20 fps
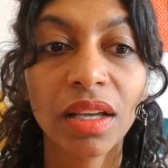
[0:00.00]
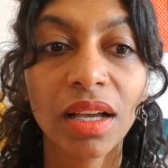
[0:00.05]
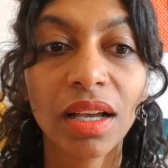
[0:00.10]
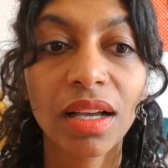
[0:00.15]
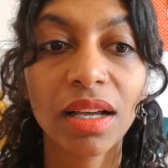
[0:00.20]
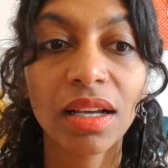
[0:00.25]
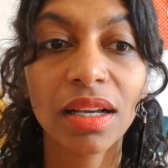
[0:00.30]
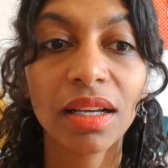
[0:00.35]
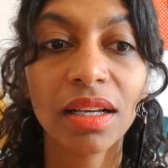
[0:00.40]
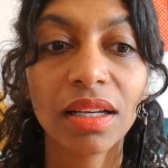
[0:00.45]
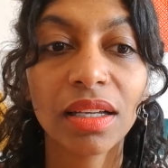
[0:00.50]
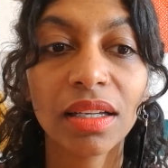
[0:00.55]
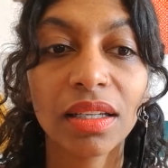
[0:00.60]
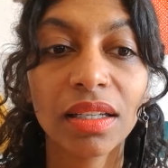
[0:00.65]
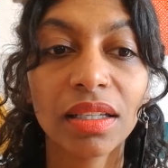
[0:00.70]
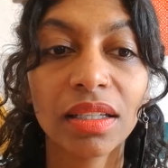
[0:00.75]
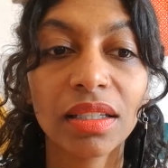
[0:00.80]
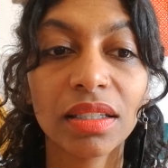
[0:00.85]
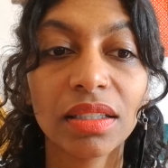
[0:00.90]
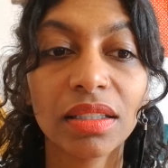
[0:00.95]

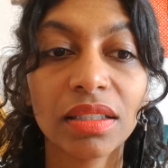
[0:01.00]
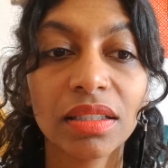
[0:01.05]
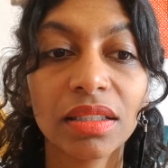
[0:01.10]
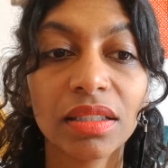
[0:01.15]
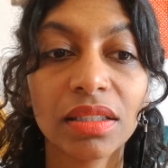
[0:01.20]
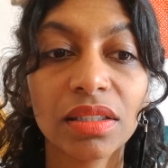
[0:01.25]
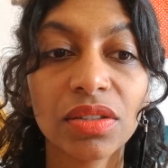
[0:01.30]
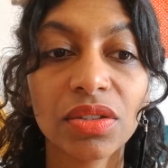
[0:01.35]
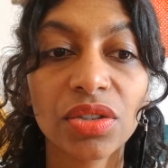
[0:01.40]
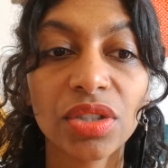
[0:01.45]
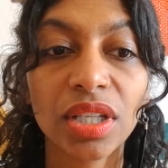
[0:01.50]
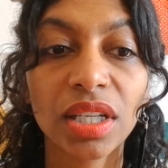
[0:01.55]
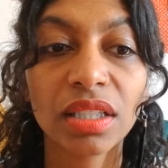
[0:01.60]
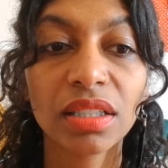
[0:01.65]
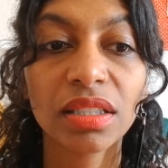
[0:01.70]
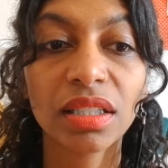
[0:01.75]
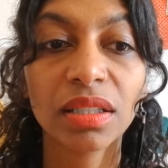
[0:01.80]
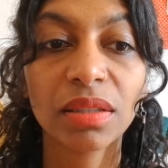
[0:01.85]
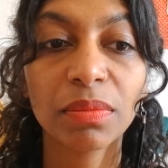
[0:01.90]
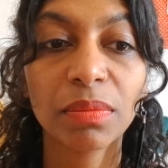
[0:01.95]
I checked
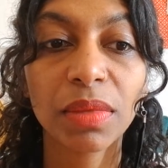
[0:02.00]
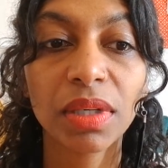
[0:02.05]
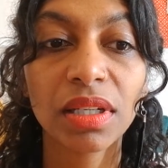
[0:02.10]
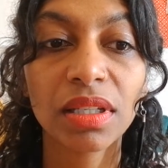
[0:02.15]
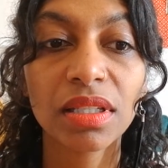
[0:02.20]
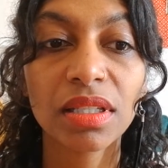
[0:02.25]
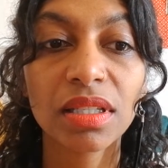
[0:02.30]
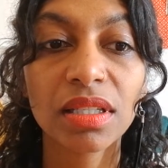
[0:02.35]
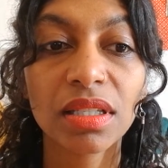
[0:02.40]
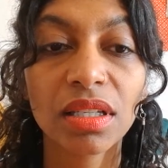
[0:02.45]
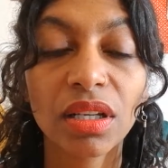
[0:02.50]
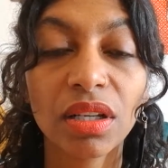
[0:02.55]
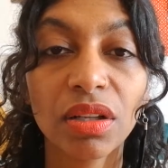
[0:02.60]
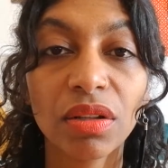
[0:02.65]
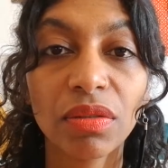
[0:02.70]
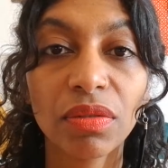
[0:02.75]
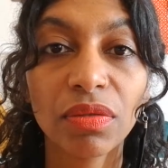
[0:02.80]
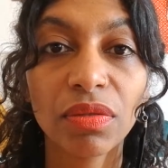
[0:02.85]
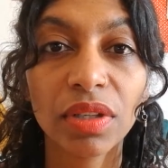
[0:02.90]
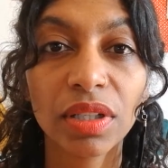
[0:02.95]
in
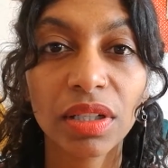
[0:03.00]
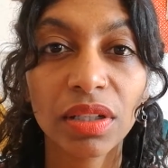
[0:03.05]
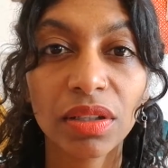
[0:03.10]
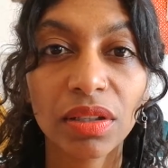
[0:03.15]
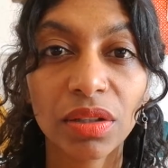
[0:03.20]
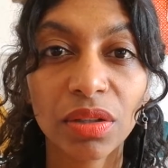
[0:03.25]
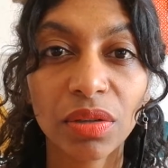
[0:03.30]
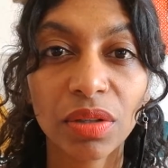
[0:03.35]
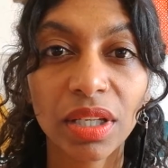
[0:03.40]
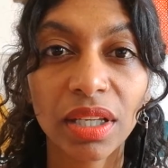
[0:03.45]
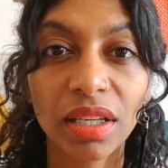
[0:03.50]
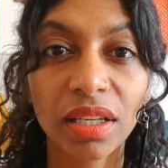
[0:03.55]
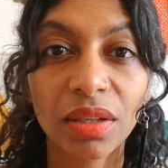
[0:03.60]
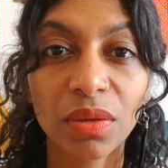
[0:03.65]
myself and I thought, okay,